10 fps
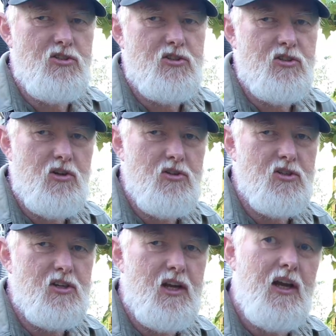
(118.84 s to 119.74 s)
to use
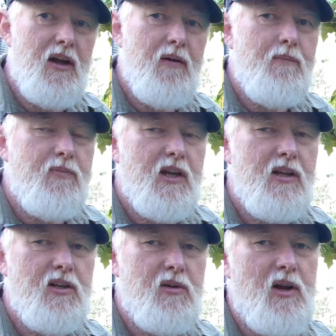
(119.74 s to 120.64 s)
it here
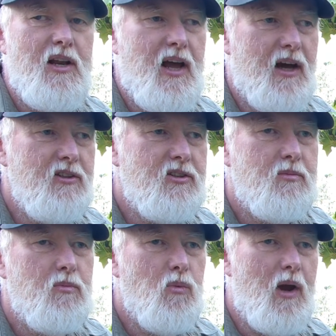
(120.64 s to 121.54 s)
in the greenhouse,
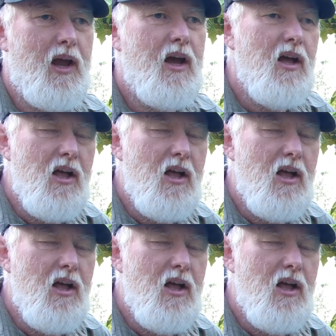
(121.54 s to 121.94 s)
where